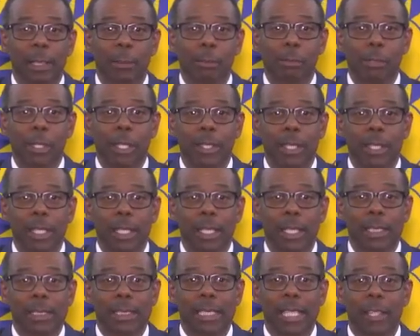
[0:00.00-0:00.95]
breathing
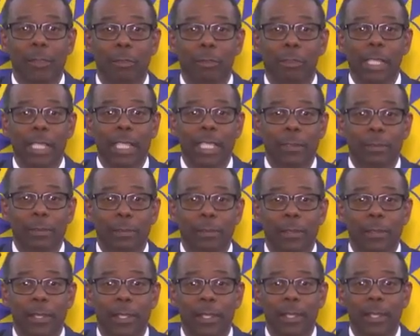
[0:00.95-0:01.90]
a sigh of relief
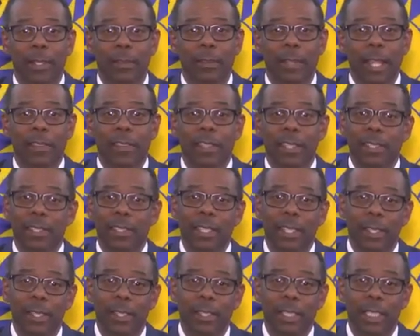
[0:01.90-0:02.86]
that this
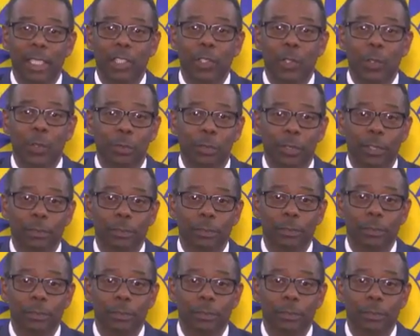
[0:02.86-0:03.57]
year is over.